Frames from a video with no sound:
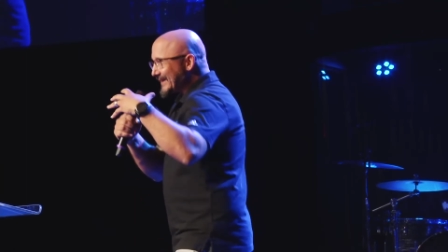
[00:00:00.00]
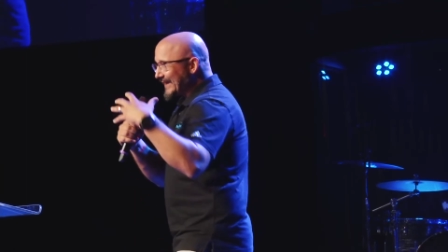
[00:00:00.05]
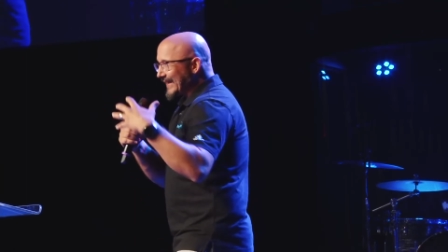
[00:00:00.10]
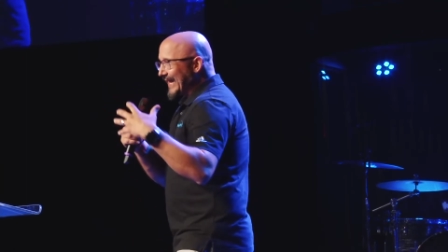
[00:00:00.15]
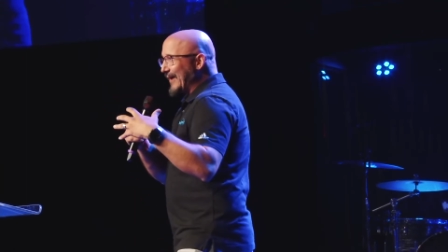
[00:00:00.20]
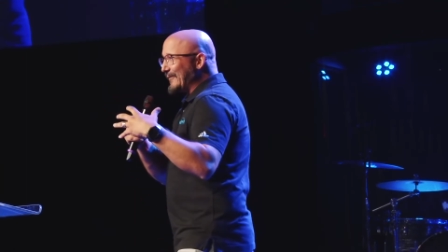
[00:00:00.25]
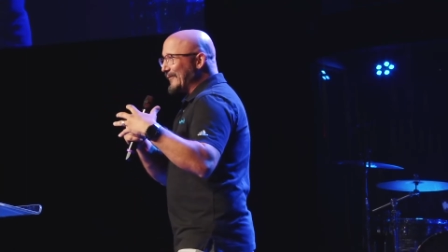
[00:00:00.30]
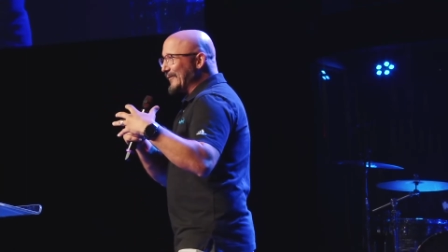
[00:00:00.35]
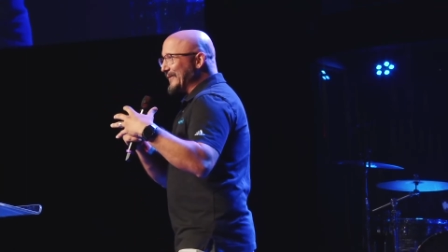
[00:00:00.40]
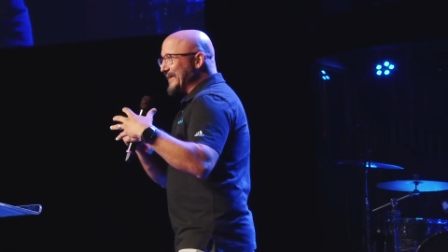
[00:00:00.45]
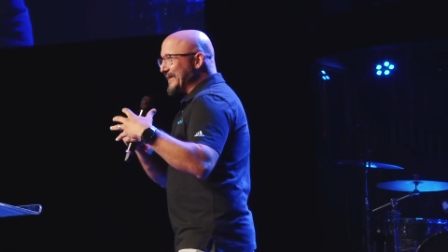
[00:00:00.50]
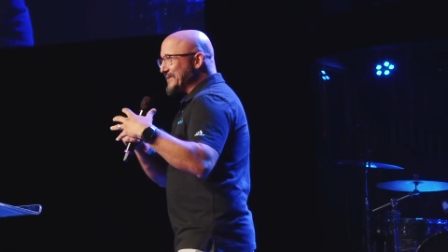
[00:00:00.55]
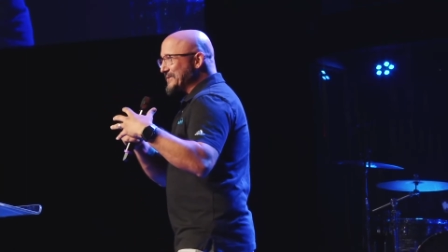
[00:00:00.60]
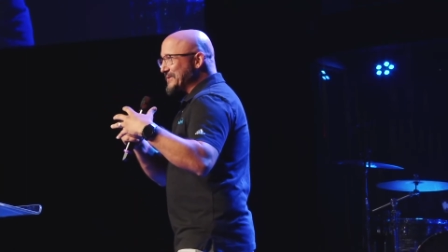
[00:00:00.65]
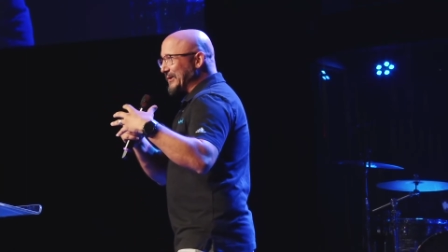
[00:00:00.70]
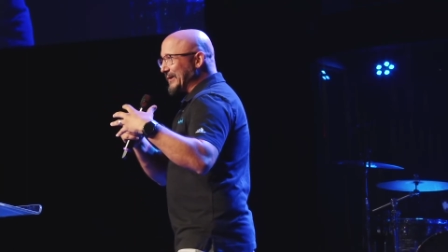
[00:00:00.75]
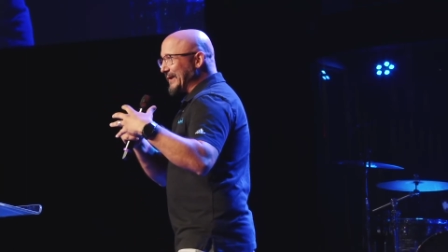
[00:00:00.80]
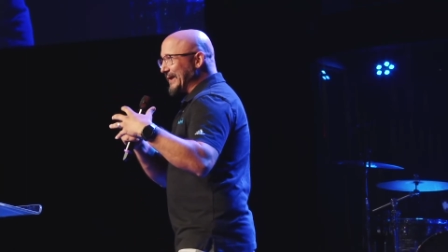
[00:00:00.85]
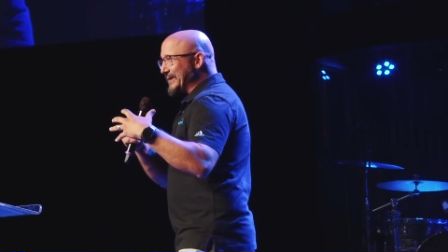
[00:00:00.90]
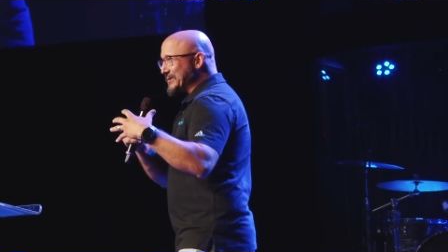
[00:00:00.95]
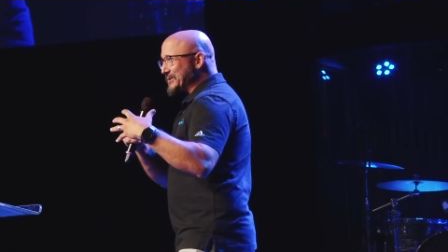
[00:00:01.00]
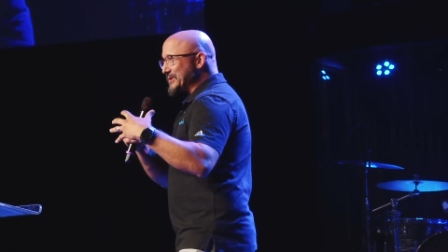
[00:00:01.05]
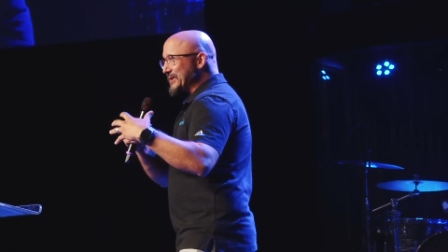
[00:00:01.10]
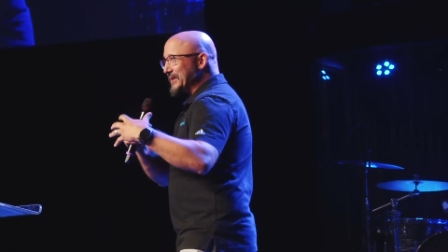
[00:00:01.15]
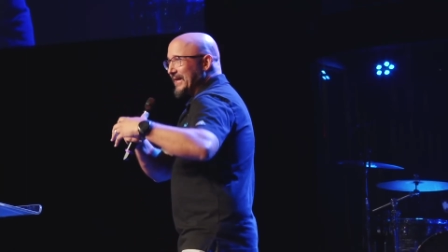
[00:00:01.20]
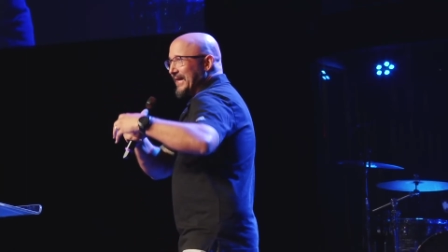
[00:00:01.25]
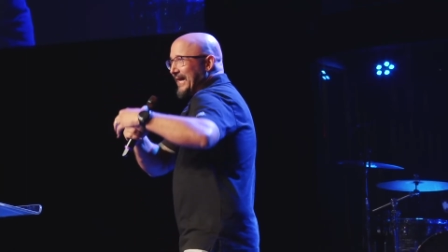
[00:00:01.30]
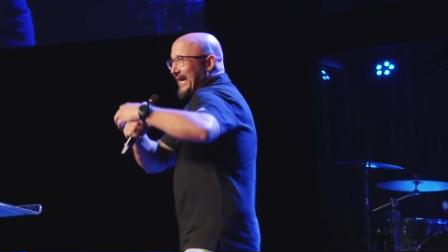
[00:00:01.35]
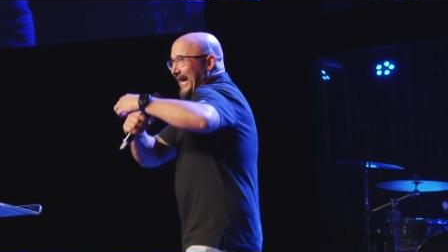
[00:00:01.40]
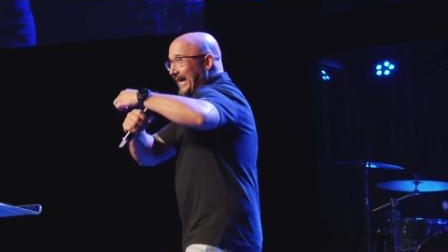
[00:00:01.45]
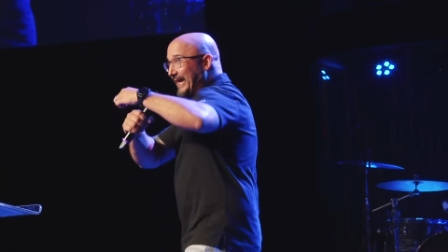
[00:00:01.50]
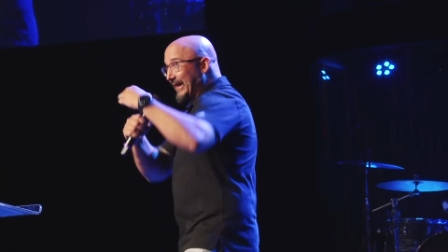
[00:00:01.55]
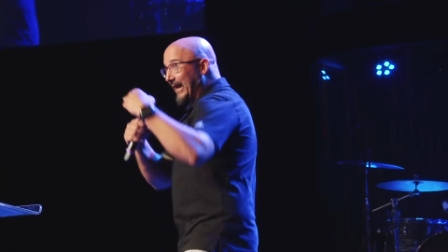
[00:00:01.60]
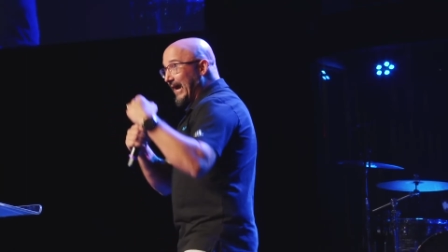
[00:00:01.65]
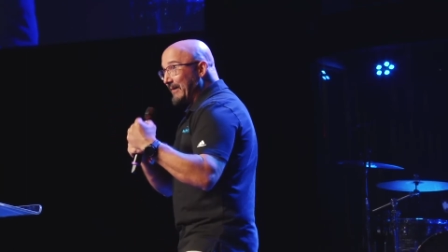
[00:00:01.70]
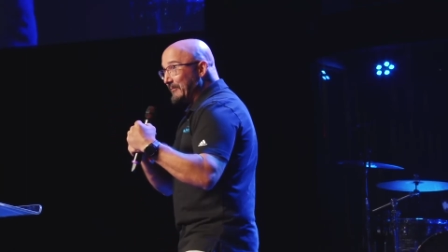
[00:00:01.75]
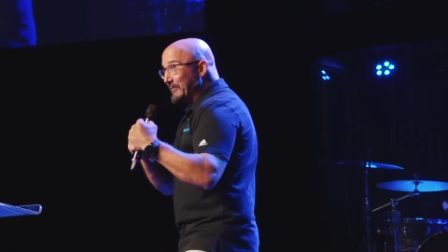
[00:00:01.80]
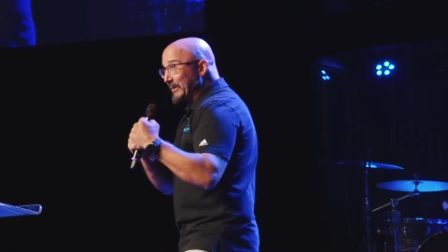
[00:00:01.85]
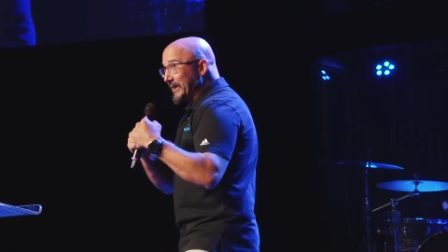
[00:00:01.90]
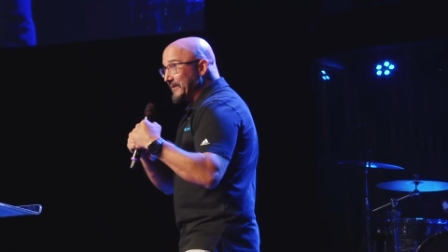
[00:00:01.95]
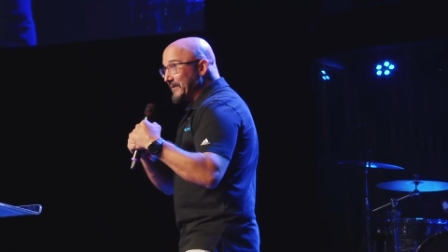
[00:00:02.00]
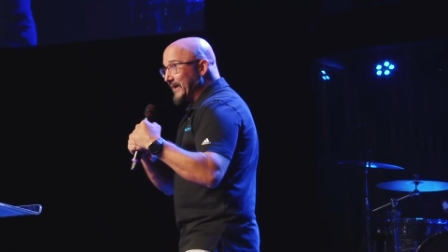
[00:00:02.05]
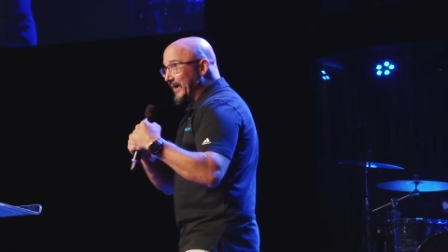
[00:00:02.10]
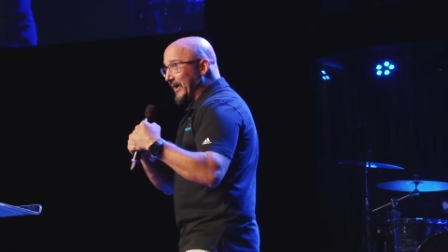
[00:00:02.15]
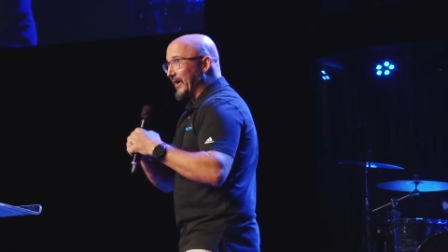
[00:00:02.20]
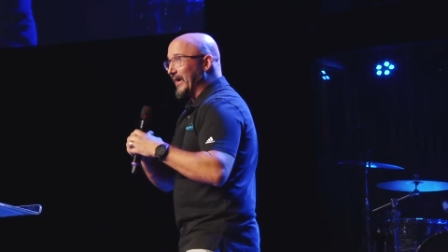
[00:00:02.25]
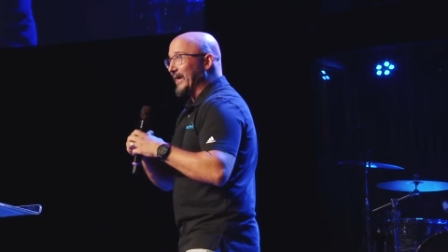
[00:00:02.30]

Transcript: Everything's clenched. And I'm in there.